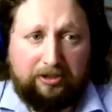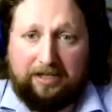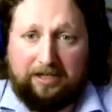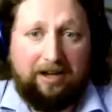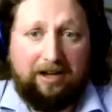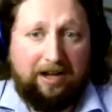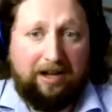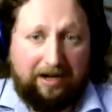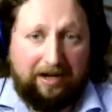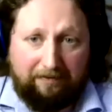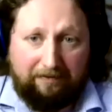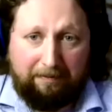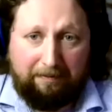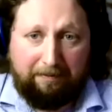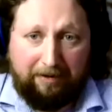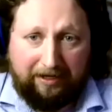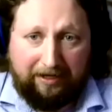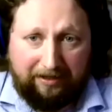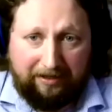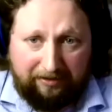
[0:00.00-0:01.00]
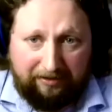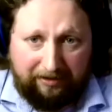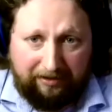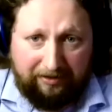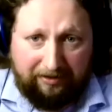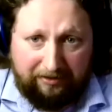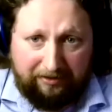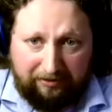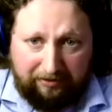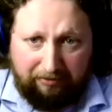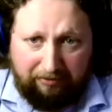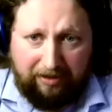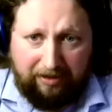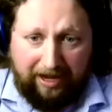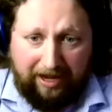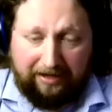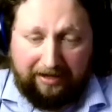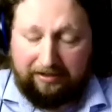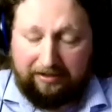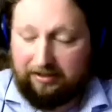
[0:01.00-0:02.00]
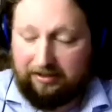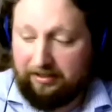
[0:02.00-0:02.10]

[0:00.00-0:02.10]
Not everybody can do that.